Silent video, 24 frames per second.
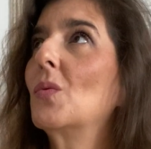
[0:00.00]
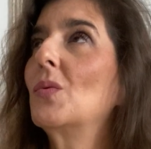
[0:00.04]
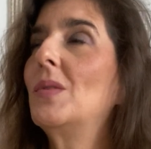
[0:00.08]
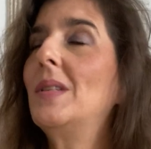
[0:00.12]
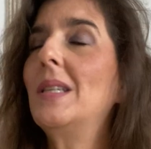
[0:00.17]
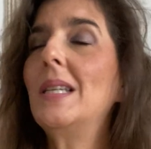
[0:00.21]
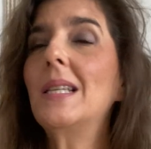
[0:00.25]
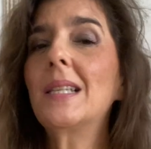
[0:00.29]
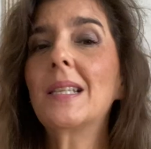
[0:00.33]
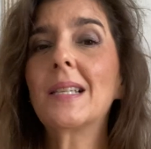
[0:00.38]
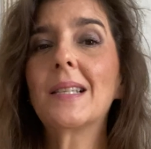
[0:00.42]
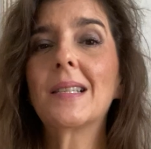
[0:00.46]

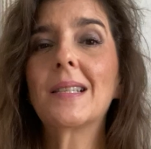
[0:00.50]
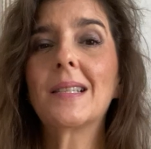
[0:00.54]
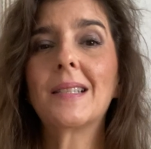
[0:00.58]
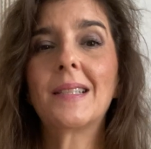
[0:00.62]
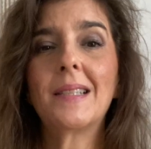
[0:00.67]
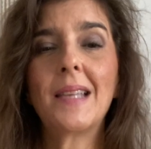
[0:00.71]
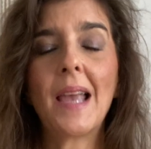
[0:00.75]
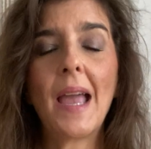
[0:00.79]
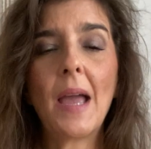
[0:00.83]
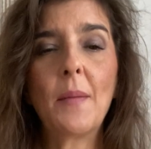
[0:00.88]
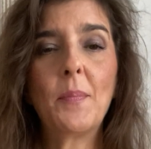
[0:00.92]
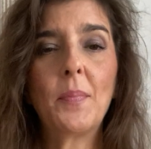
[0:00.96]
this
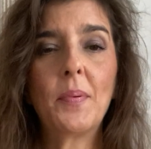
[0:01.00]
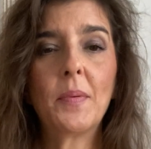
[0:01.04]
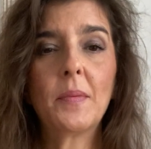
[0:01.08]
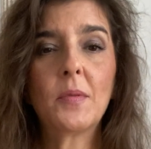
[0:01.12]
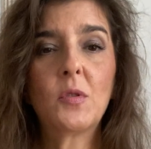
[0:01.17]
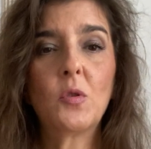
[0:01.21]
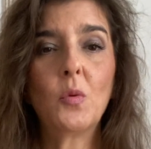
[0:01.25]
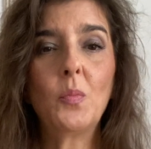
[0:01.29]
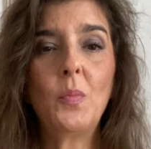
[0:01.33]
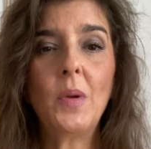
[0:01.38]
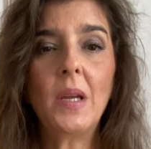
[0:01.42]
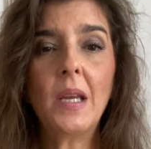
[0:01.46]
step
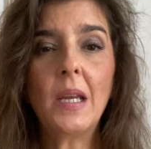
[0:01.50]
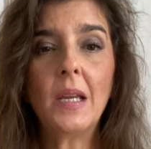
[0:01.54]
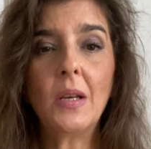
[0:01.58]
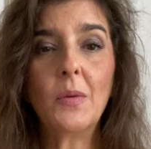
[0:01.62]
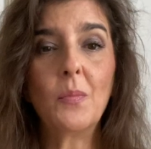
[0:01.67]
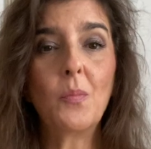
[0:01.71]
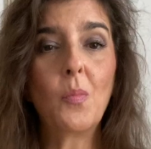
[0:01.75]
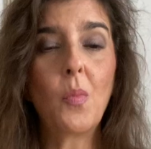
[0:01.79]
to be in